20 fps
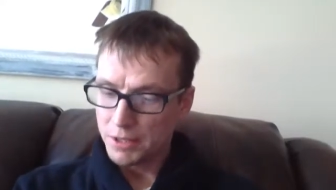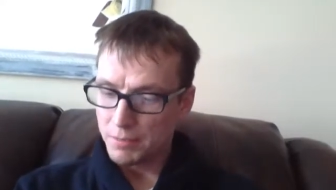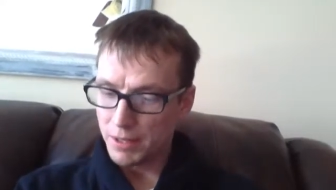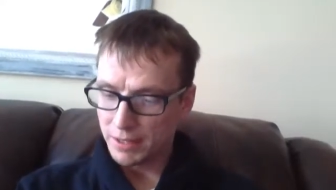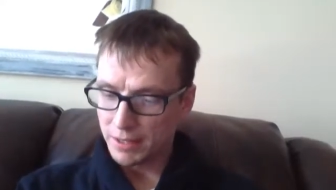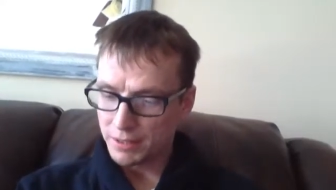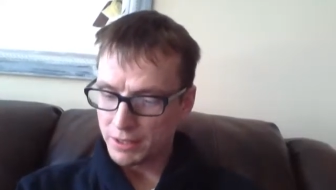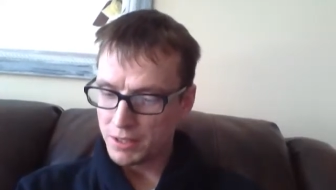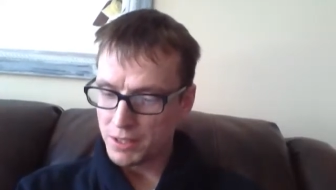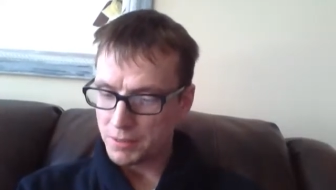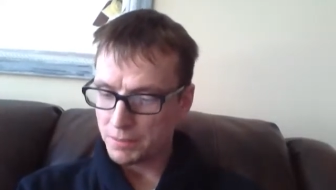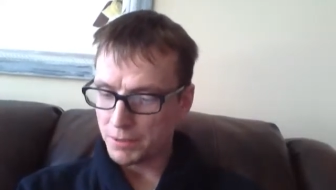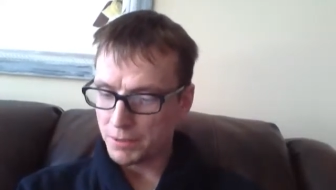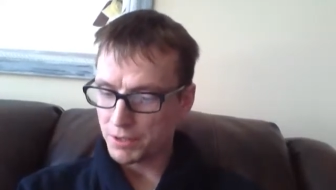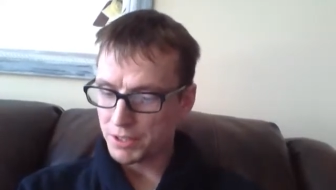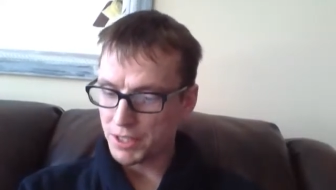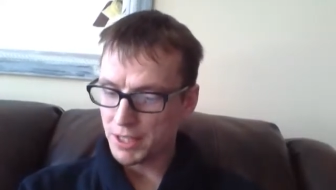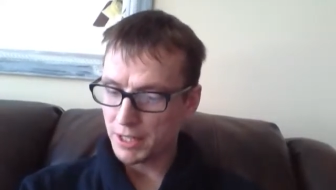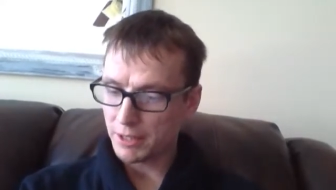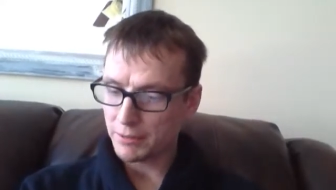Bacteria
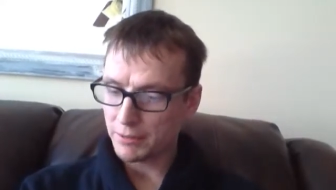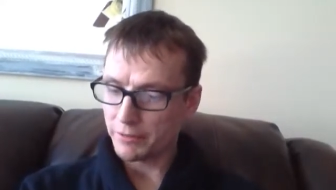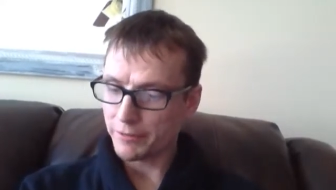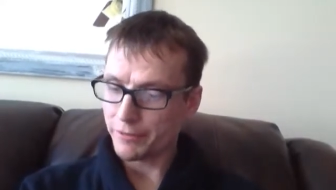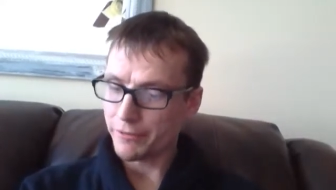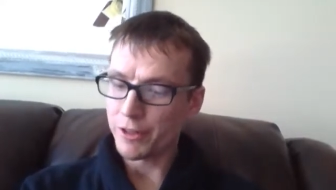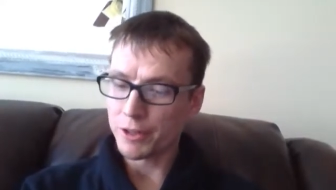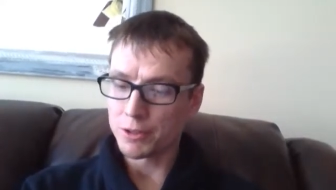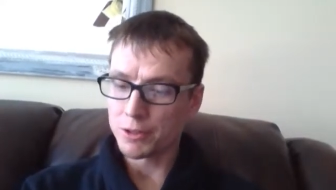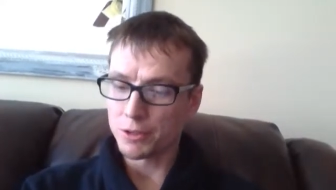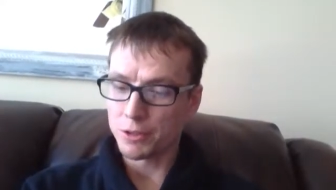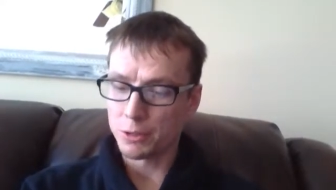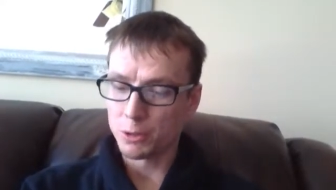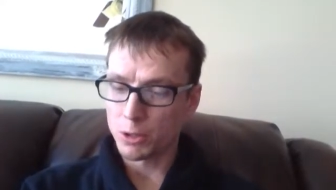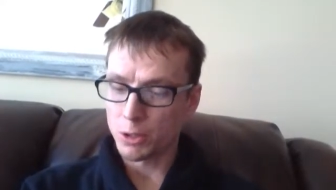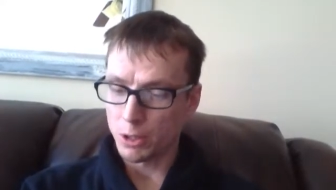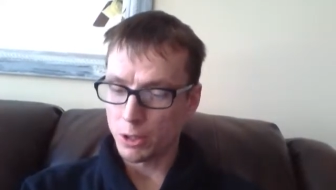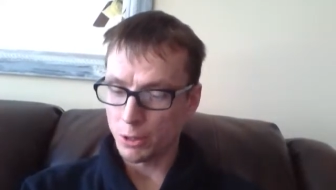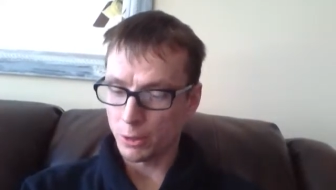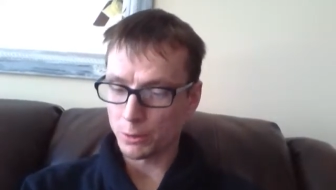protect fungal
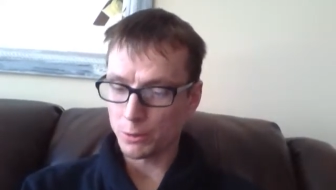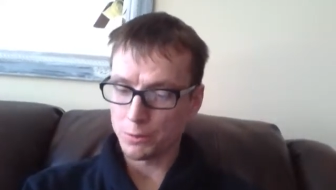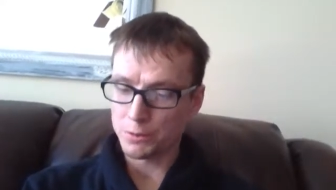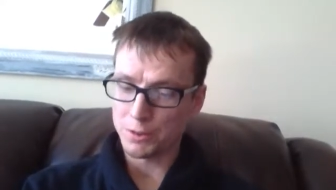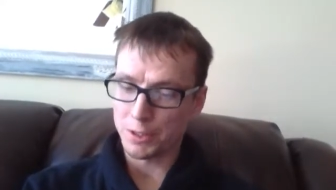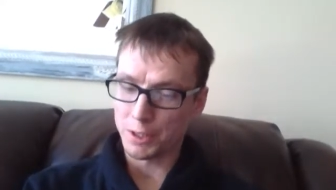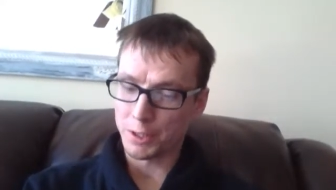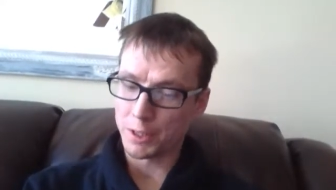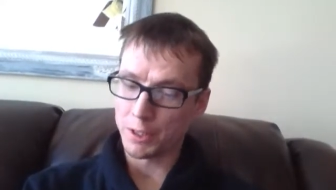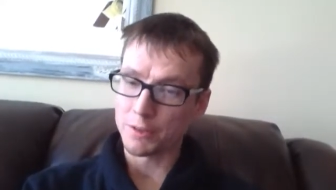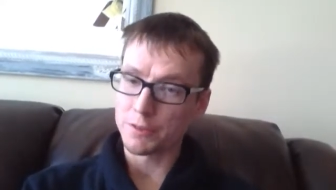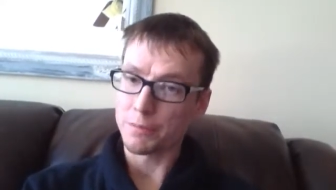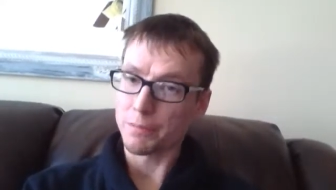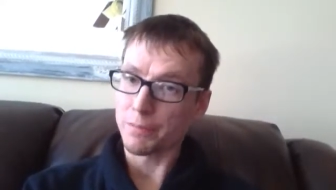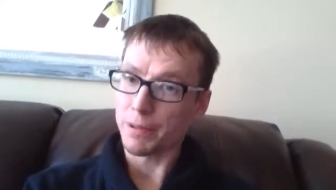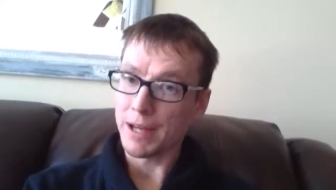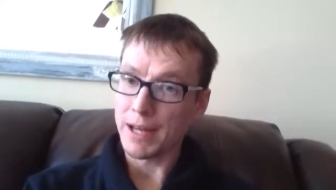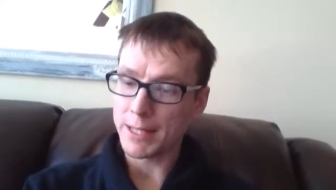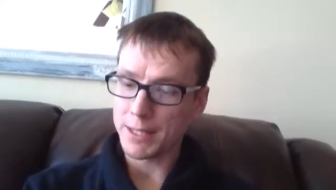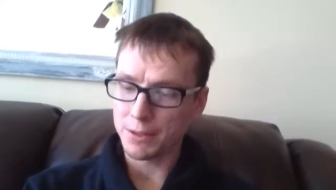gardens against
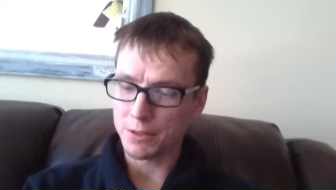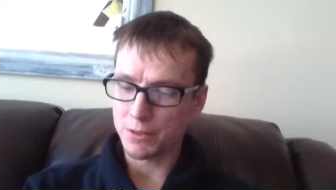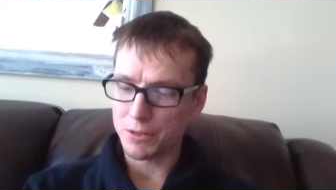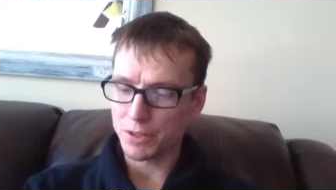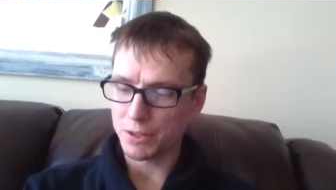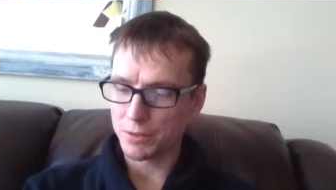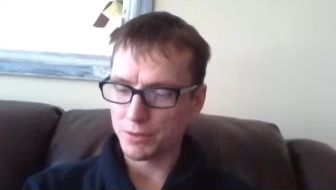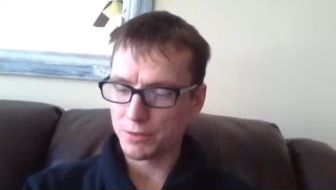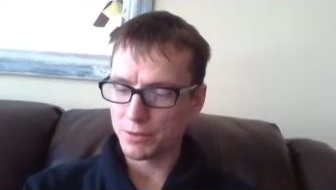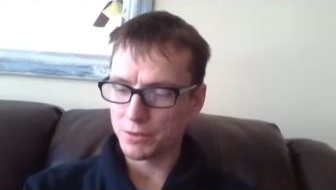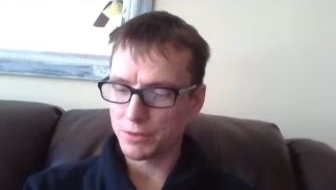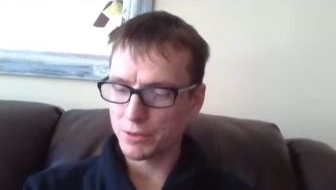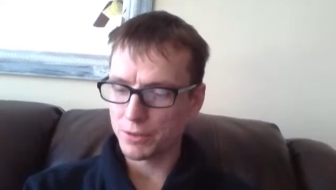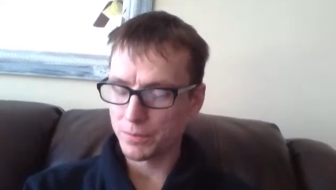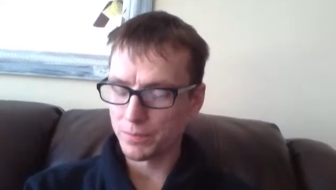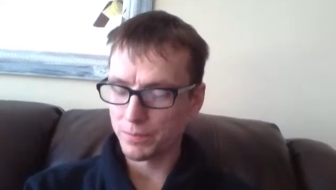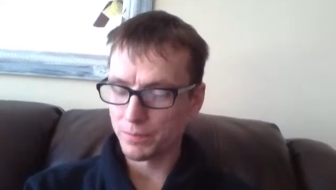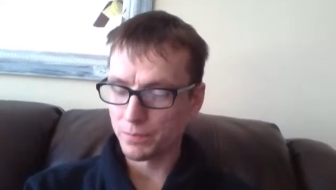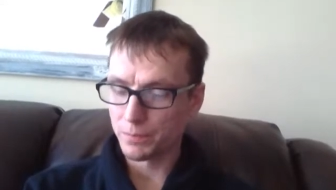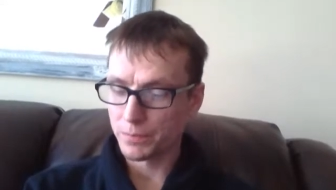pathogens.
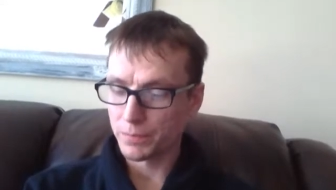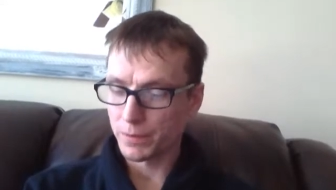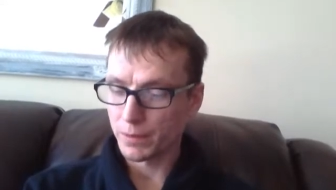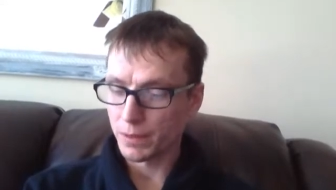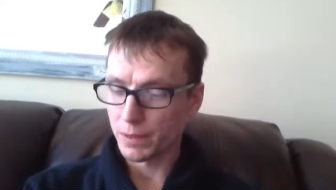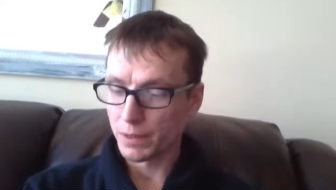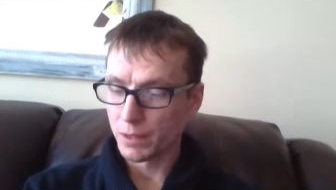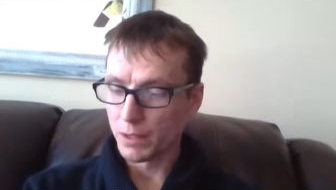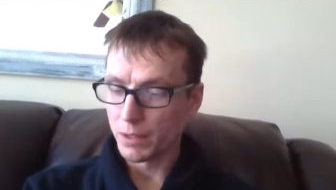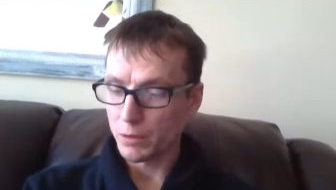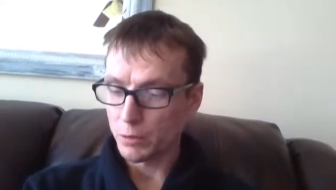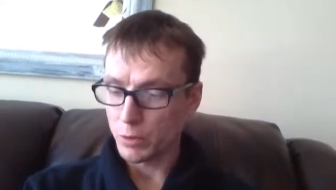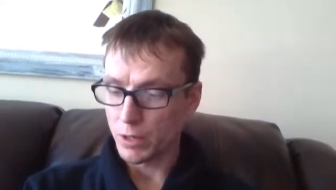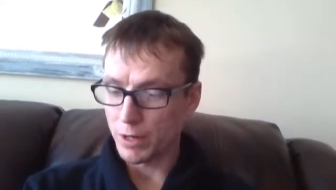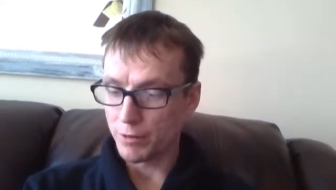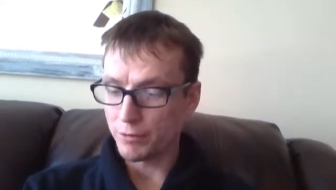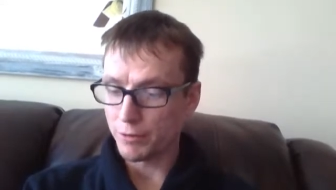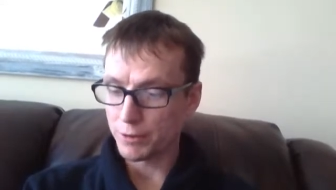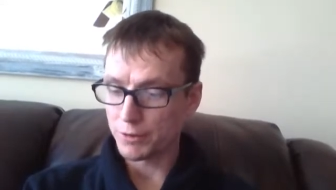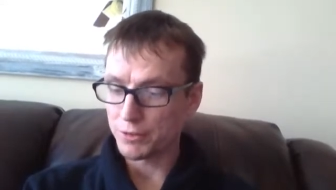
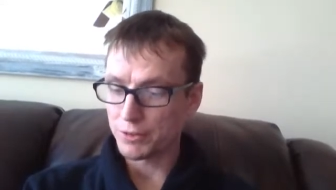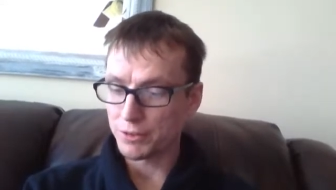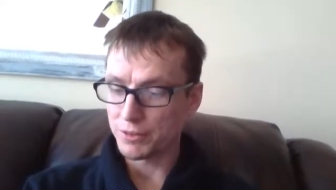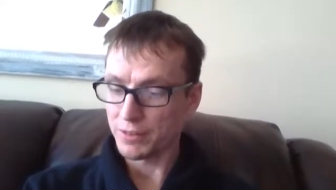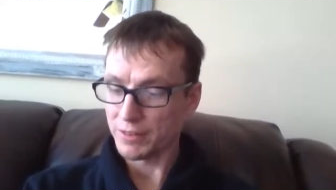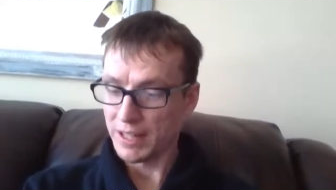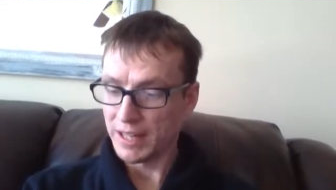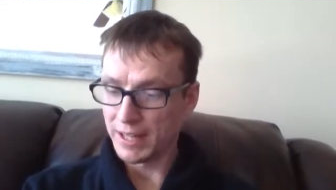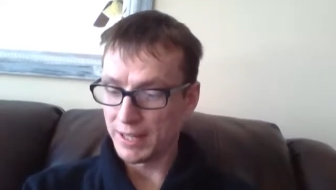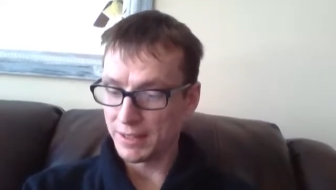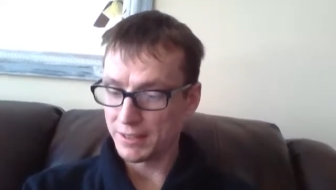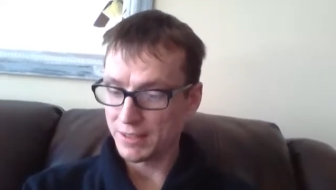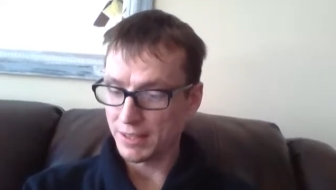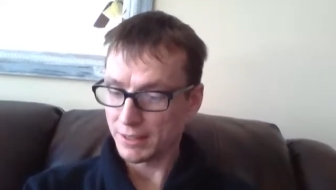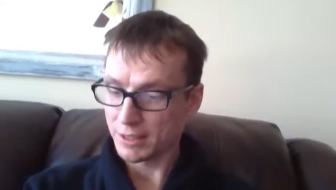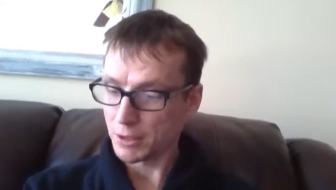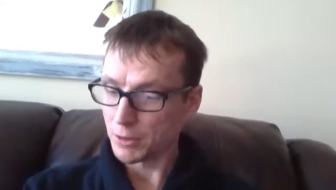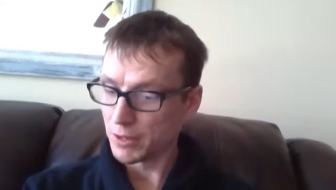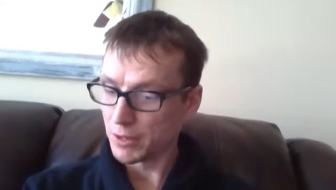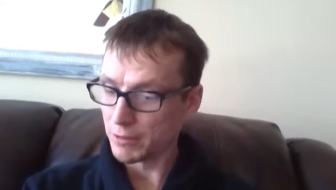Reference the
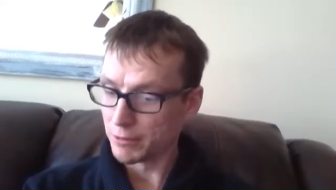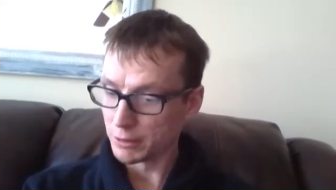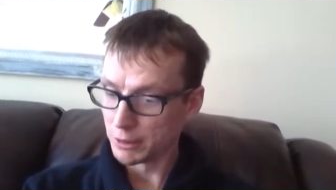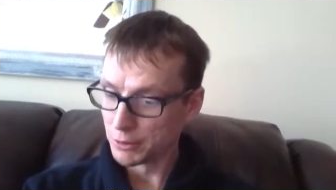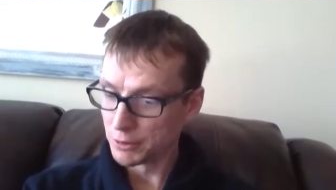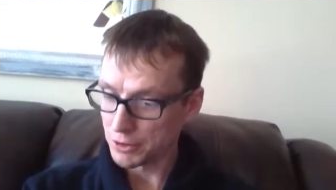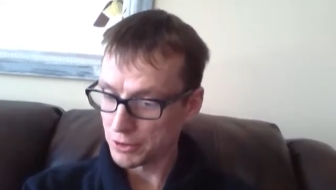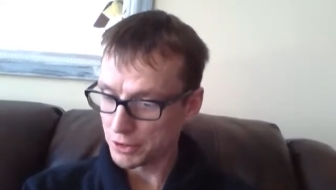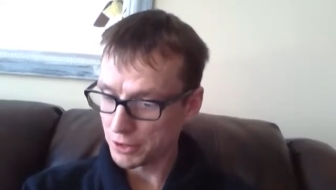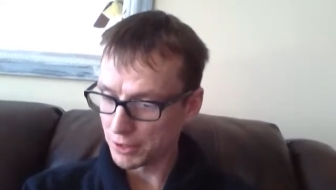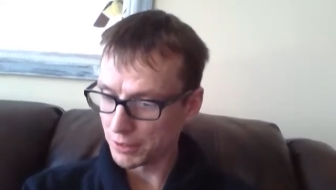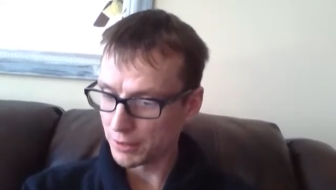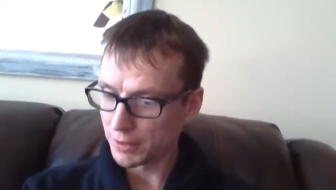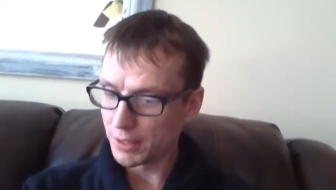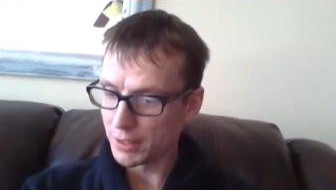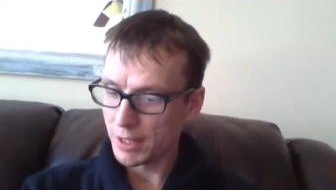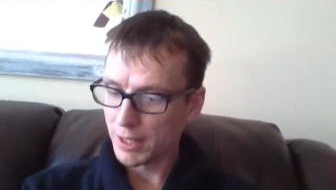anticoevolution.